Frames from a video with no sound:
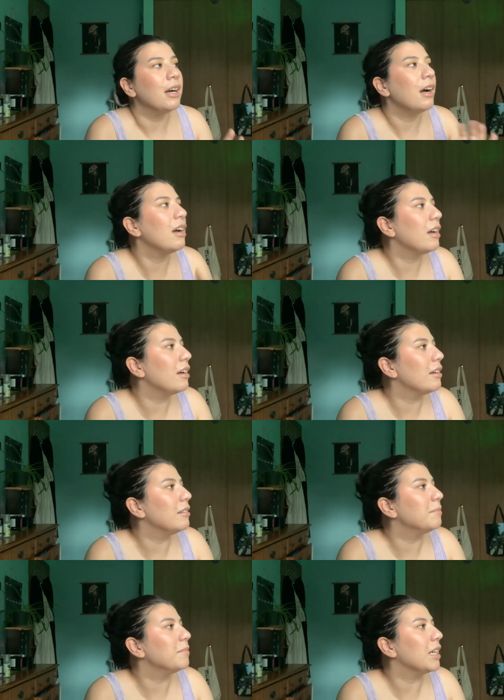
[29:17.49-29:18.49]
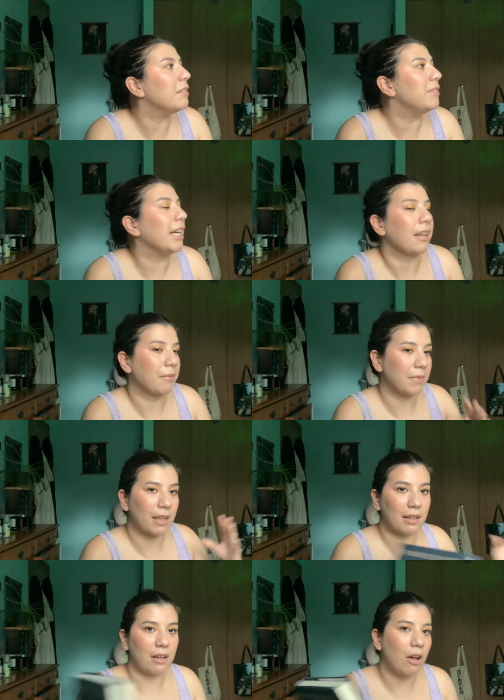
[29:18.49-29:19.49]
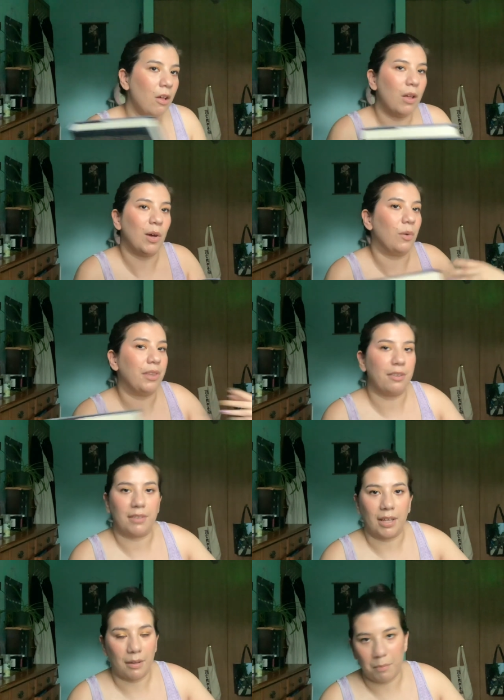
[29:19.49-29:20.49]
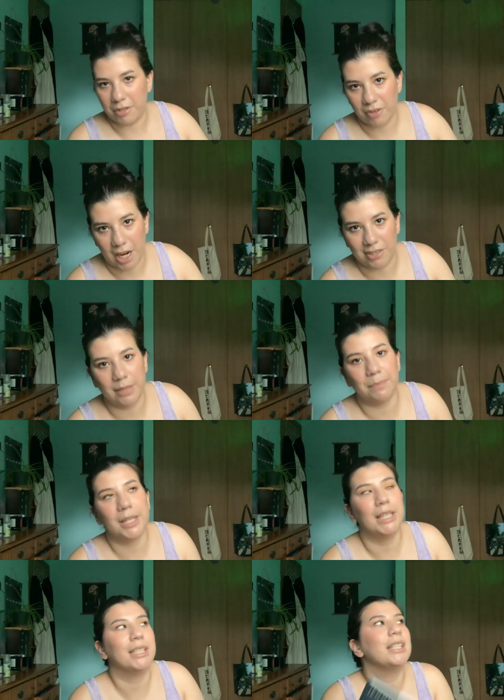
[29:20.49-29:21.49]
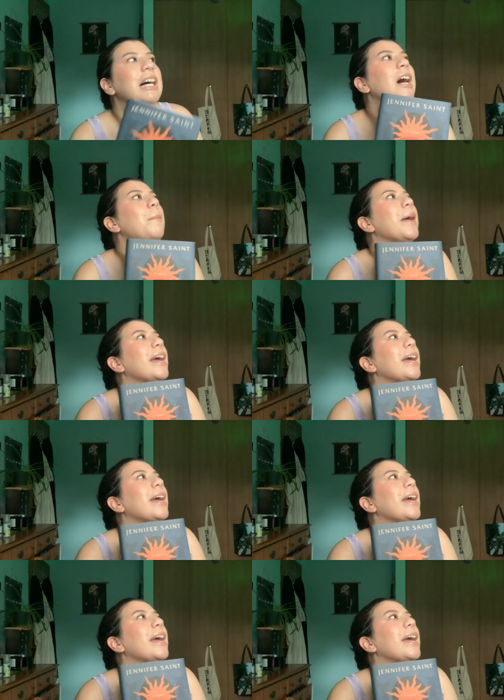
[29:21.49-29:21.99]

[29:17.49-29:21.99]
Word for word: um, of like, oh, there's like a tragic breakup,